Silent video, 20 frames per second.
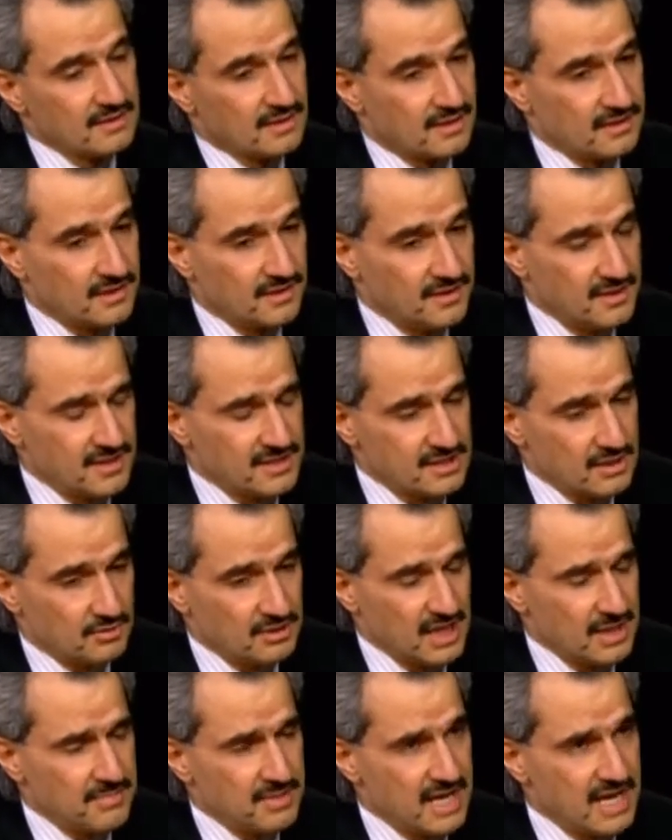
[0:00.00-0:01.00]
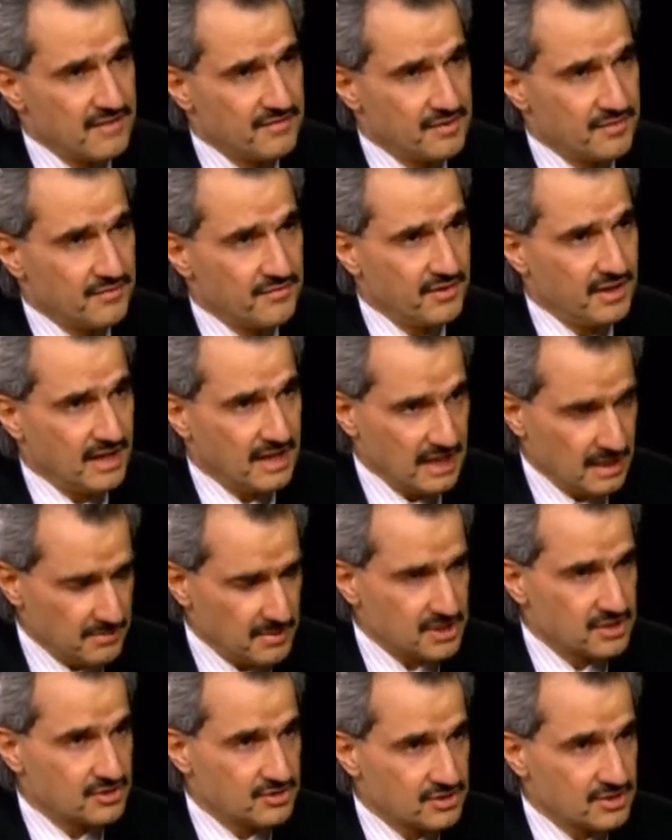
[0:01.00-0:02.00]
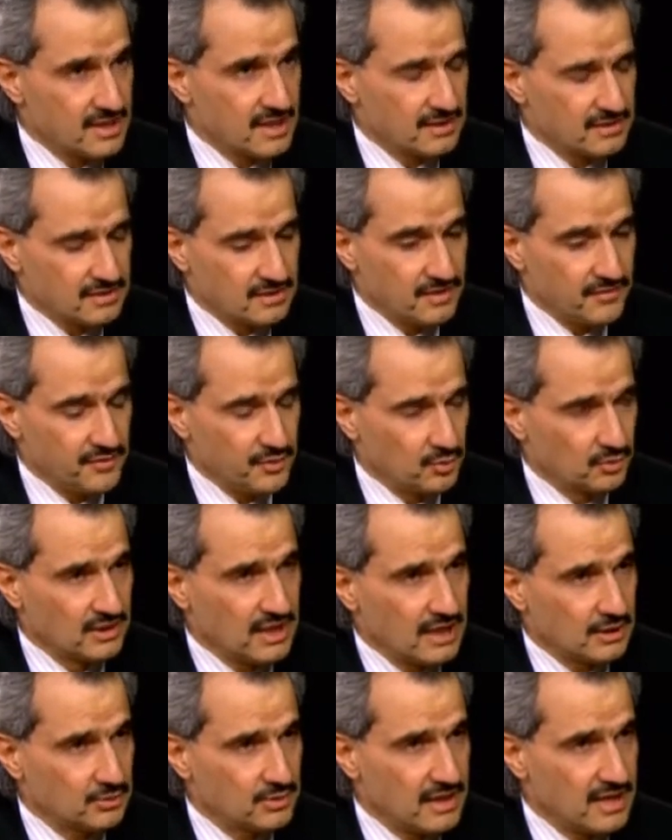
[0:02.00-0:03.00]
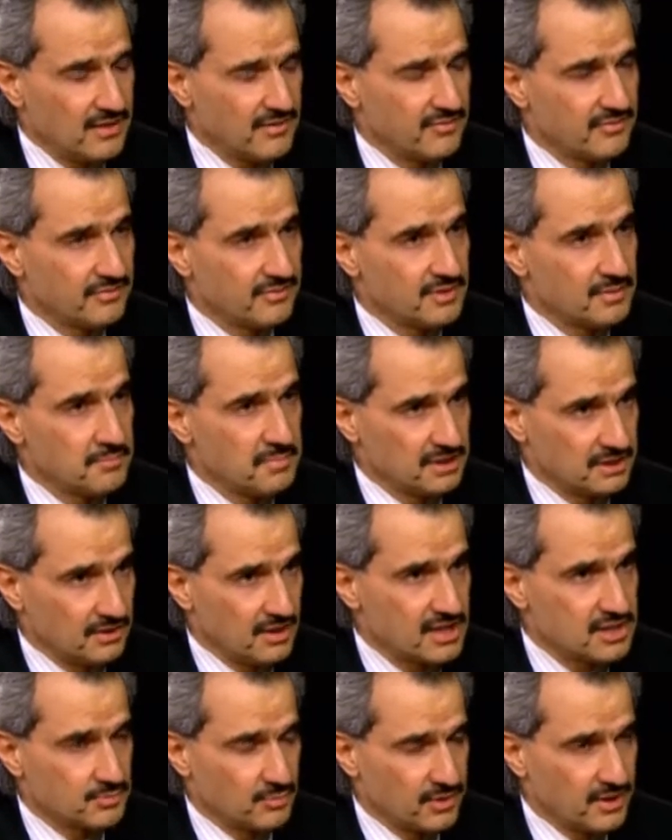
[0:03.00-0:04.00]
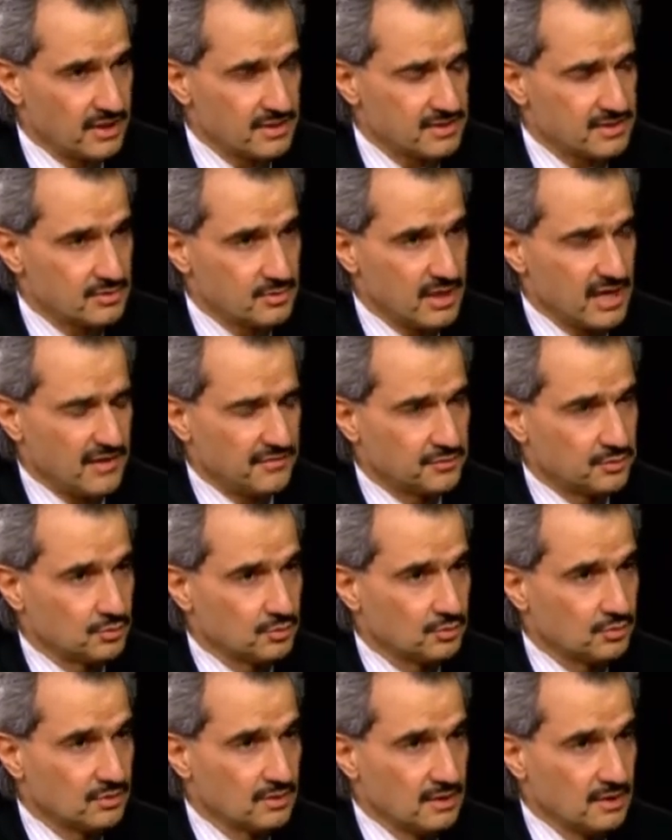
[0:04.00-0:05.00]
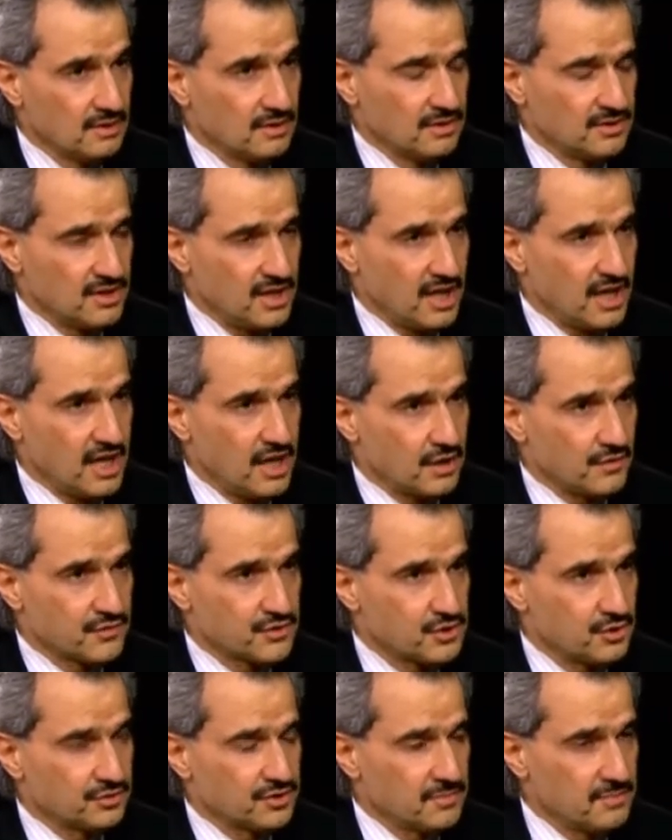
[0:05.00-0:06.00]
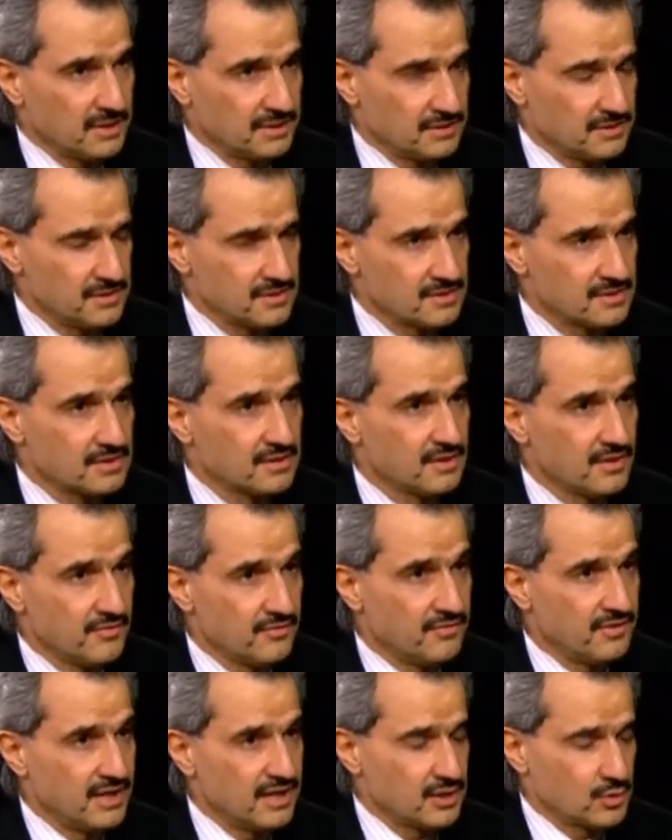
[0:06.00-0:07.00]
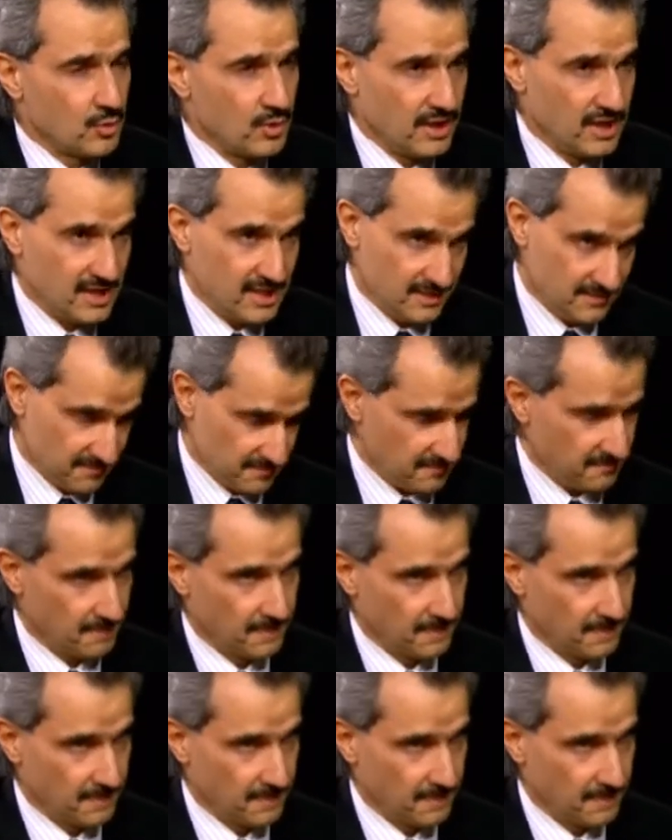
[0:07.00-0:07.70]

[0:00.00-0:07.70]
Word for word: And I think Saudi Arabia gave them very clear message that if you would like to have better relation with us, you have to take care of certain matters very quickly.